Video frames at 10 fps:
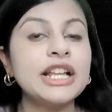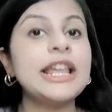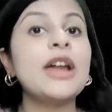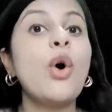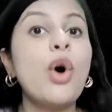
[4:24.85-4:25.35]

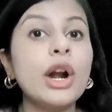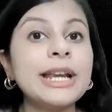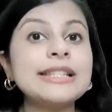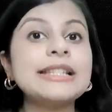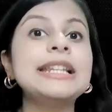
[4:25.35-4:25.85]
They are
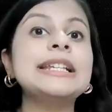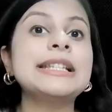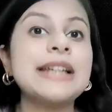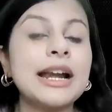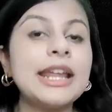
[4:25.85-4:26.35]
honestly
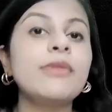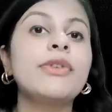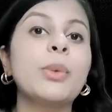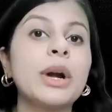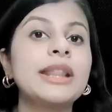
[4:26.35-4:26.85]
studying
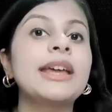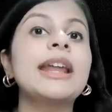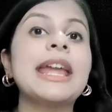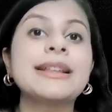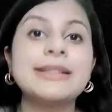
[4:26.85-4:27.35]
for what they
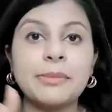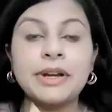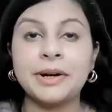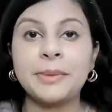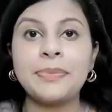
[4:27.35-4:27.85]
are
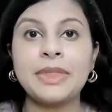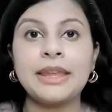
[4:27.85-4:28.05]
exempted.